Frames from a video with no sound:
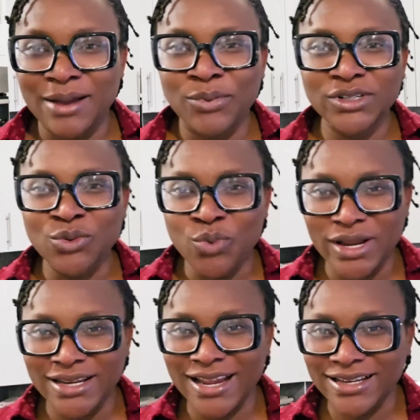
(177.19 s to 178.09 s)
But the
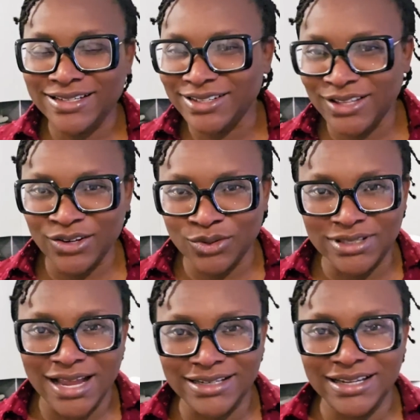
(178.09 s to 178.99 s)
way they treated us
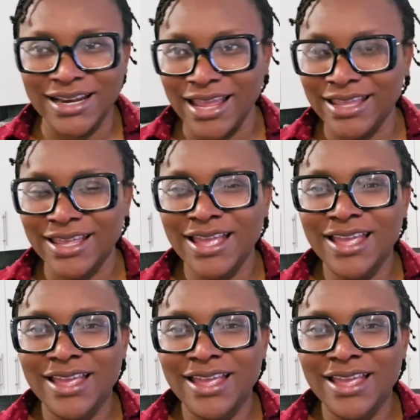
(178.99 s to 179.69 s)
that day, like,